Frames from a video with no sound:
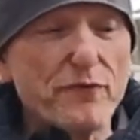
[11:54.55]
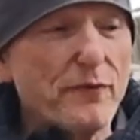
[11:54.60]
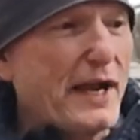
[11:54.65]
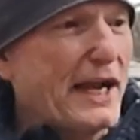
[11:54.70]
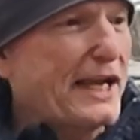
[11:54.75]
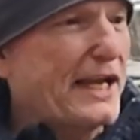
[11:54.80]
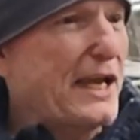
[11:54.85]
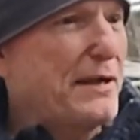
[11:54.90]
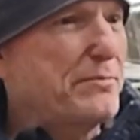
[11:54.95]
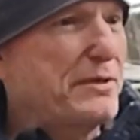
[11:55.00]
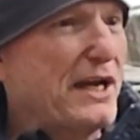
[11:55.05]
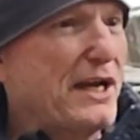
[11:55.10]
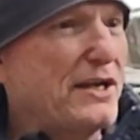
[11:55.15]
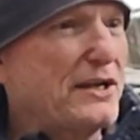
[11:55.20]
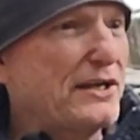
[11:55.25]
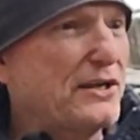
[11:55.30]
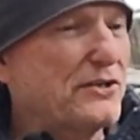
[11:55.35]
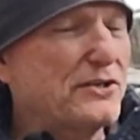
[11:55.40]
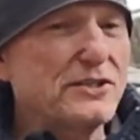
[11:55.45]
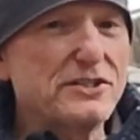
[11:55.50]
When I came down
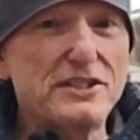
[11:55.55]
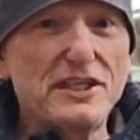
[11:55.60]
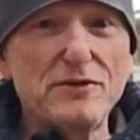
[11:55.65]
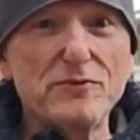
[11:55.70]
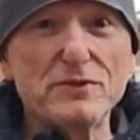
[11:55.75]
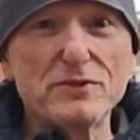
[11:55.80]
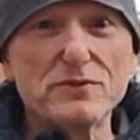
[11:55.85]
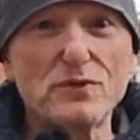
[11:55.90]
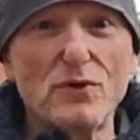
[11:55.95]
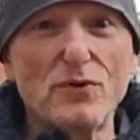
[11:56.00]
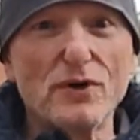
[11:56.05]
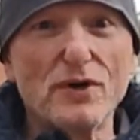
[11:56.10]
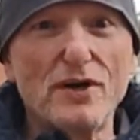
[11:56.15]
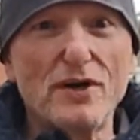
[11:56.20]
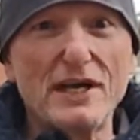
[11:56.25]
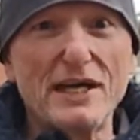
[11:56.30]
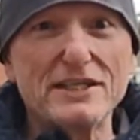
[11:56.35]
here to see what was going on,